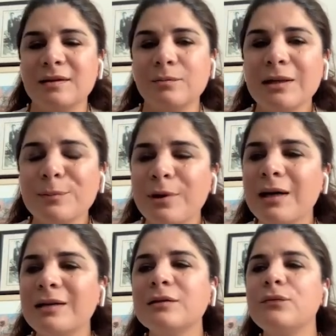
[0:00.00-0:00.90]

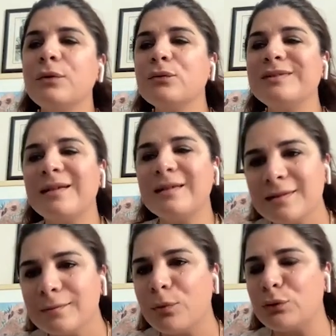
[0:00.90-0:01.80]
SmartPilotView
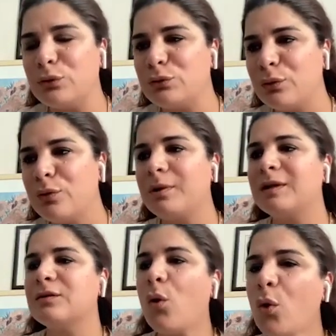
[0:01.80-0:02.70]
doesn't monitor,
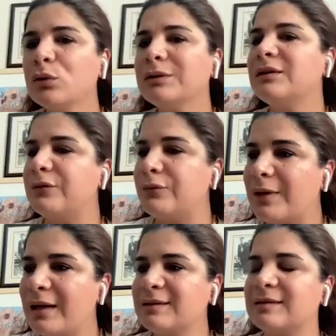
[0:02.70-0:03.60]
but only
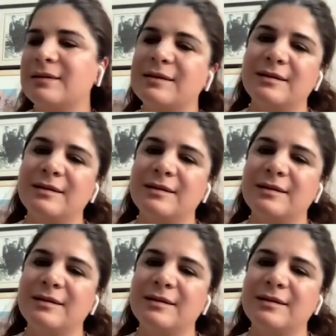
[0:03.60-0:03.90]
reflects this